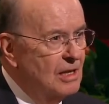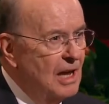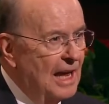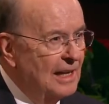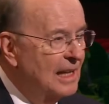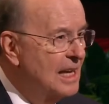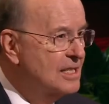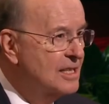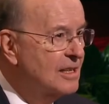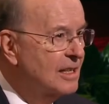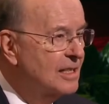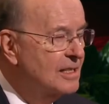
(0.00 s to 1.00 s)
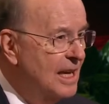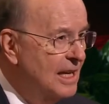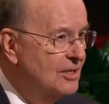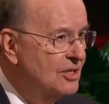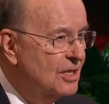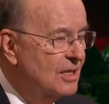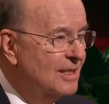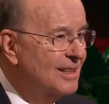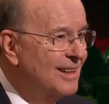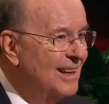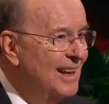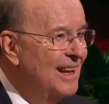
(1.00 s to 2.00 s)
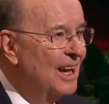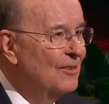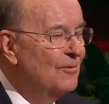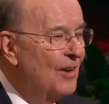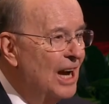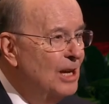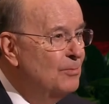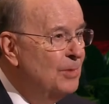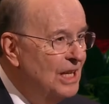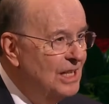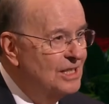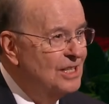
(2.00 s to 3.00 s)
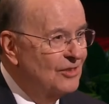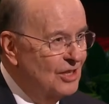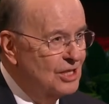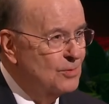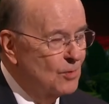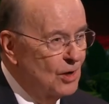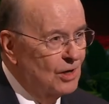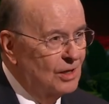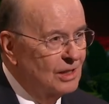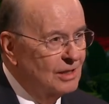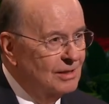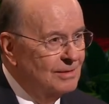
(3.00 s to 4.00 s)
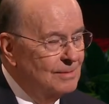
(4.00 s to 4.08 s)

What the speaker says: and lessen contention and find peace in this world?